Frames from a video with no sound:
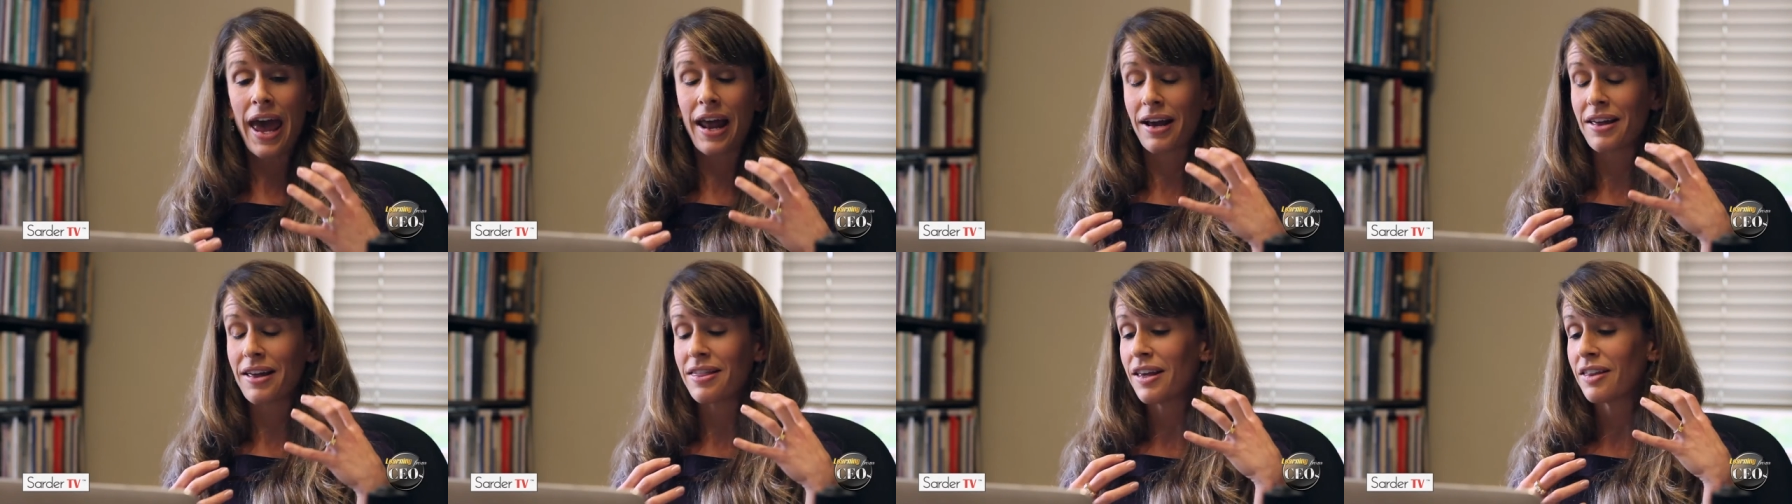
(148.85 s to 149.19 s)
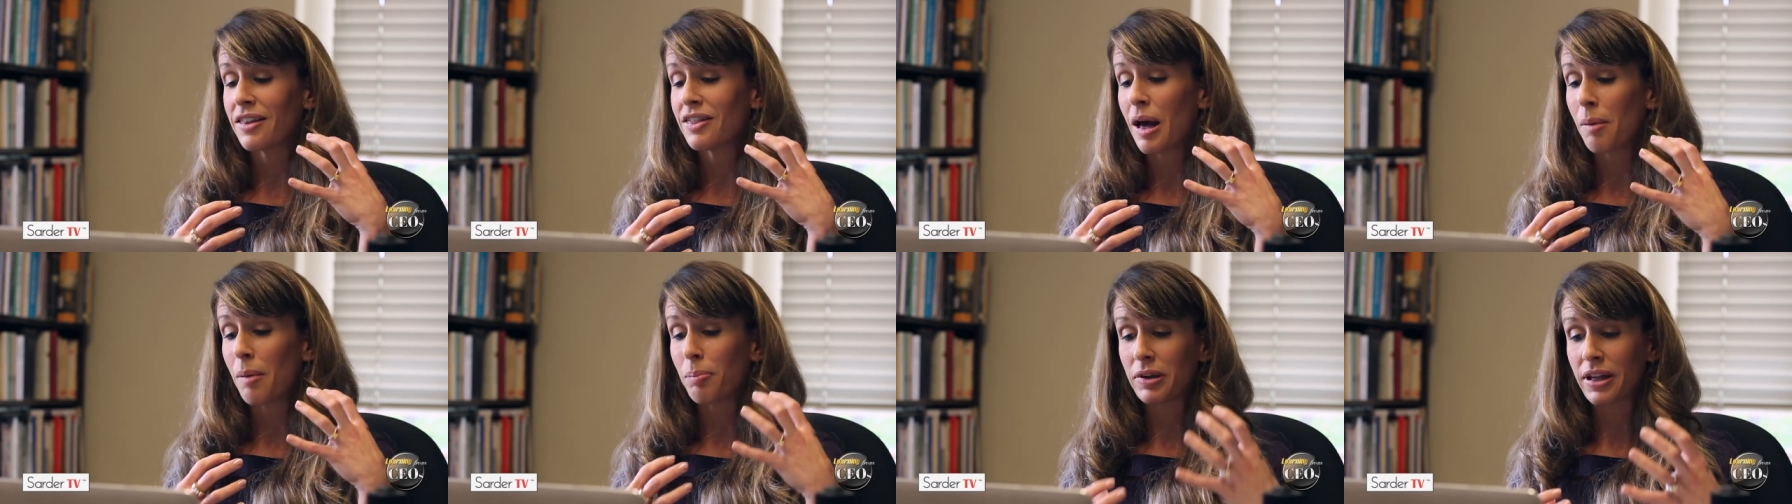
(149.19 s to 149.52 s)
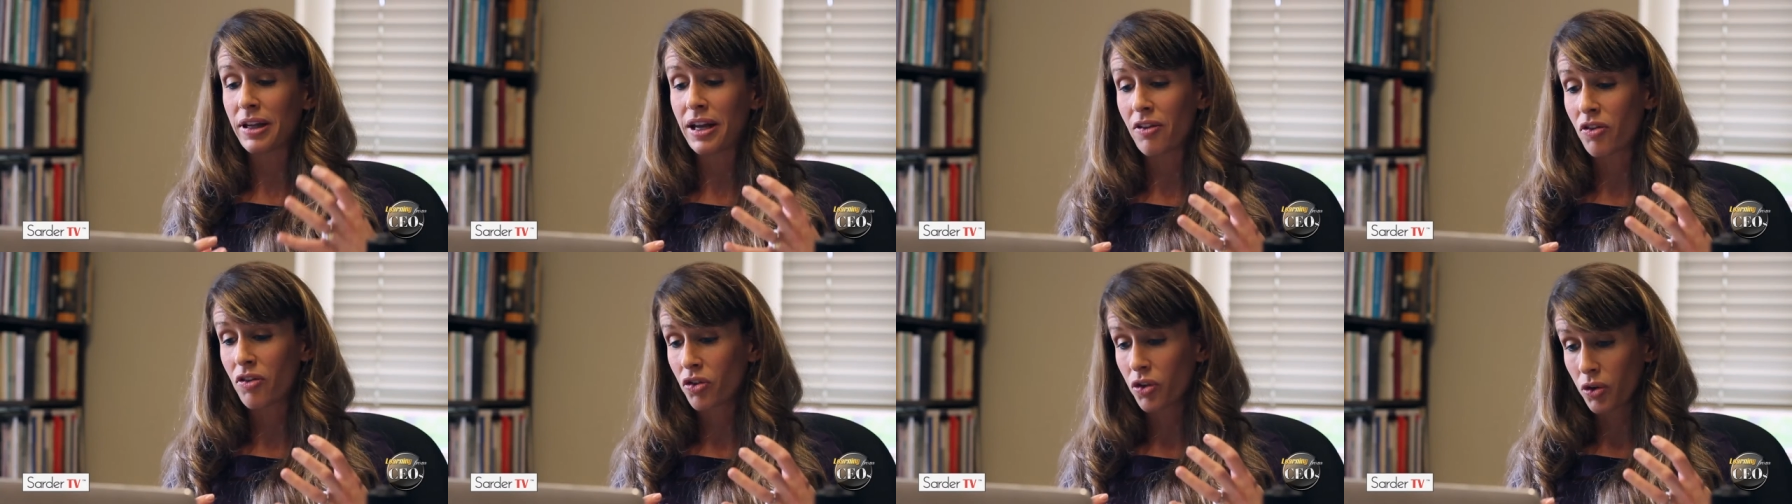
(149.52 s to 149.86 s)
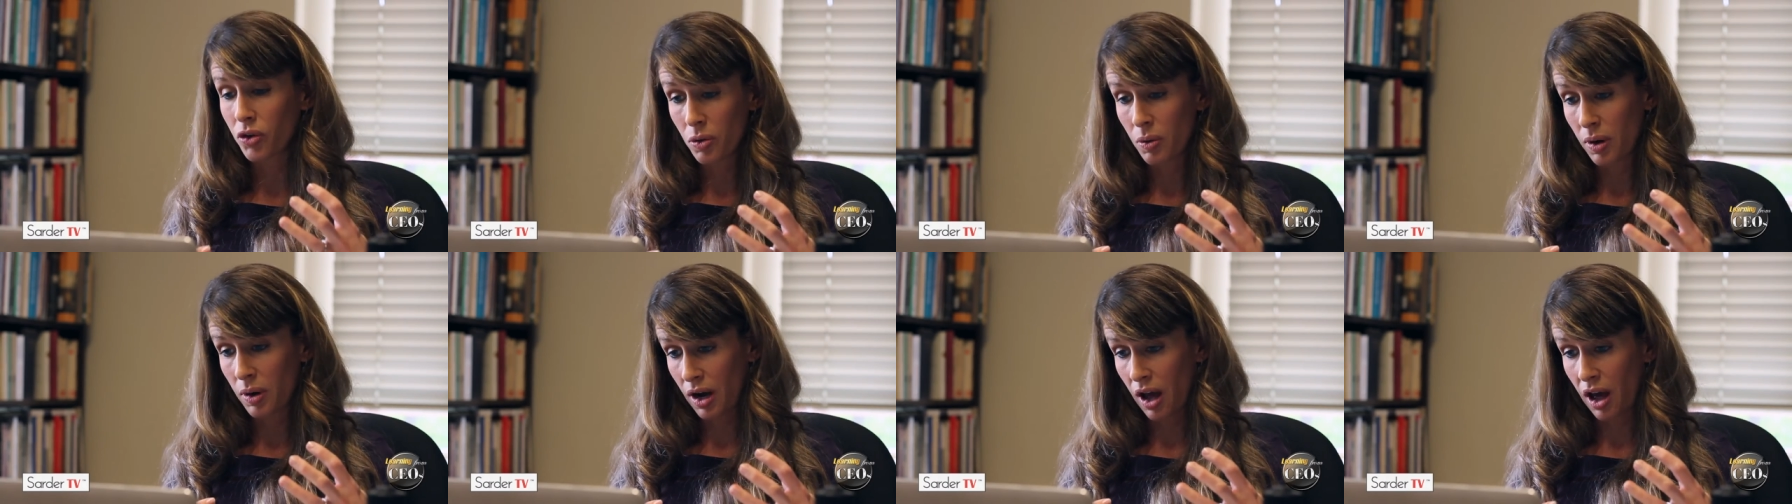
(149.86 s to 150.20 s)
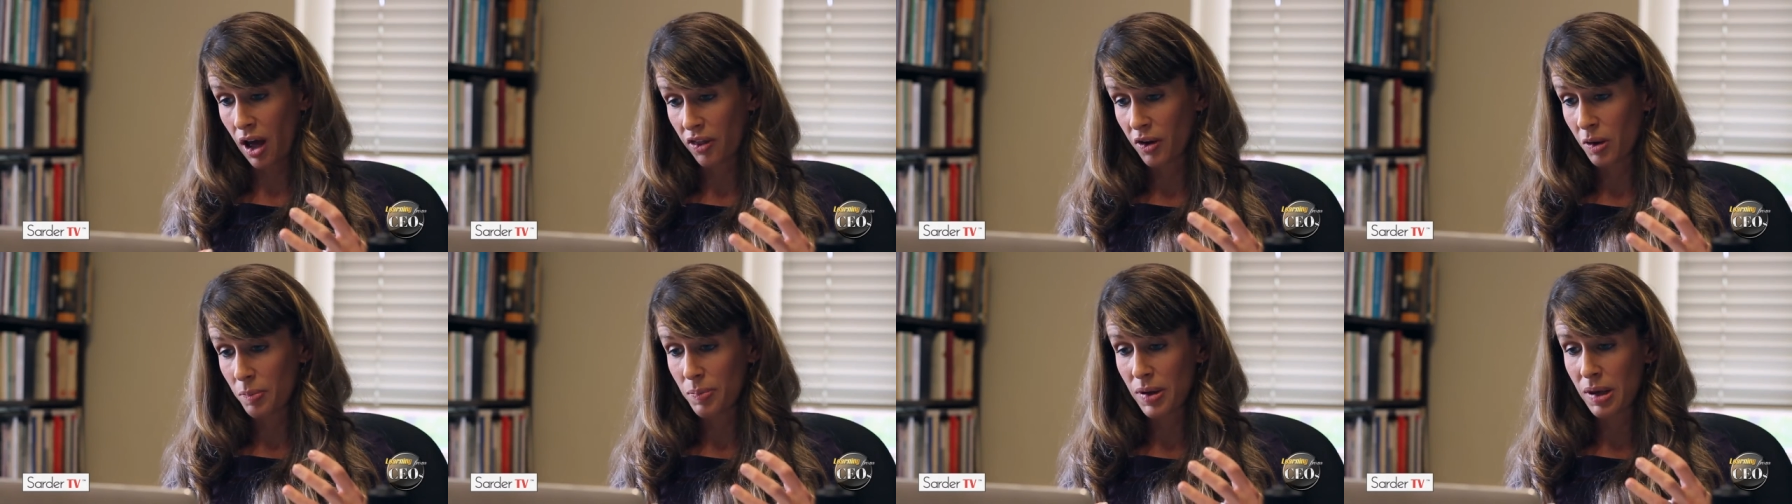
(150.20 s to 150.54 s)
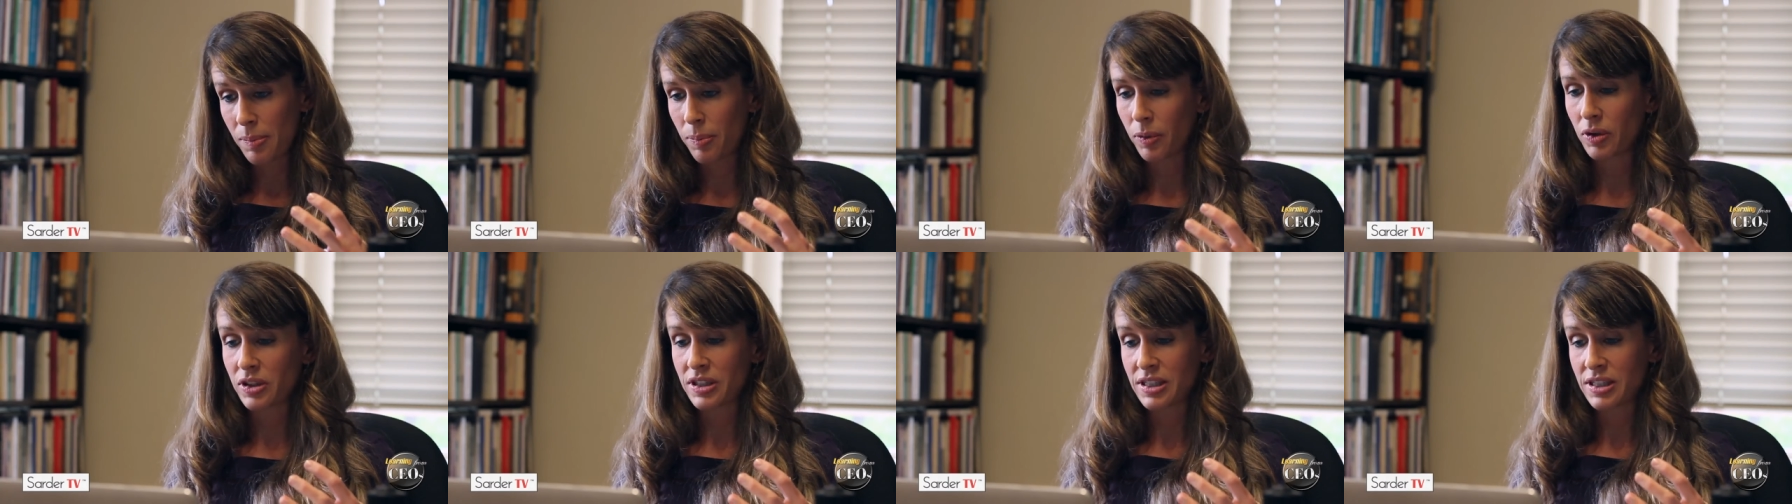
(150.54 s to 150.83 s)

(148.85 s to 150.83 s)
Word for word: And I think that bleeds through, and other people